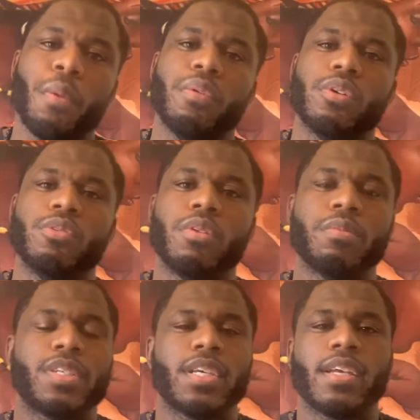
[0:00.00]
You know what I'm
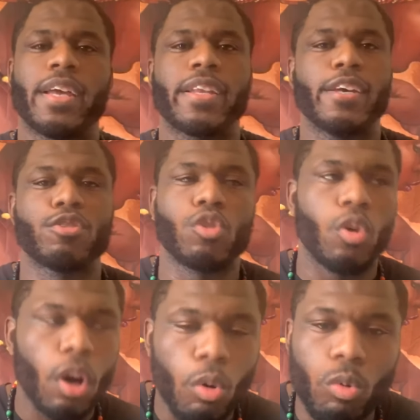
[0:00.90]
saying? Like, there's a
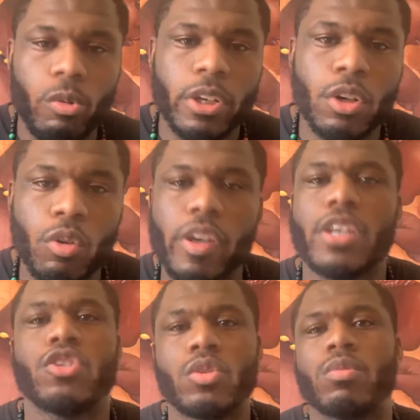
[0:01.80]
real
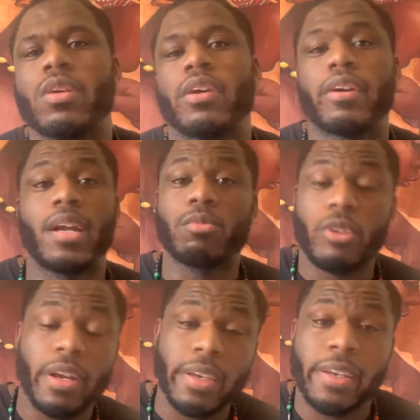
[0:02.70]
issue here, and I'm
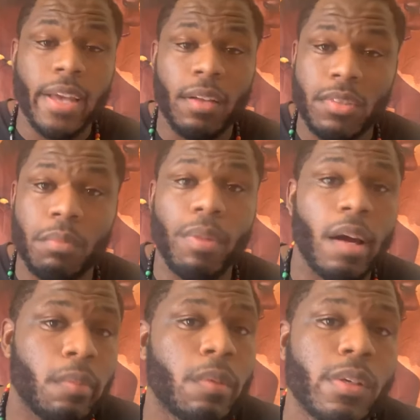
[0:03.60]
trying to get down to the bottom
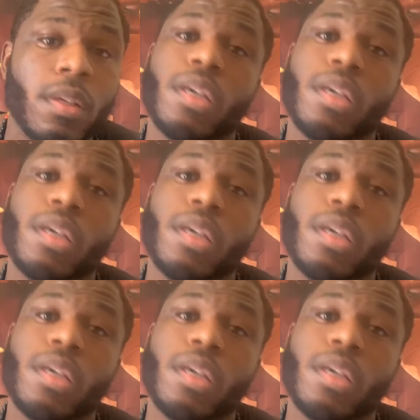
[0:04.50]
of it.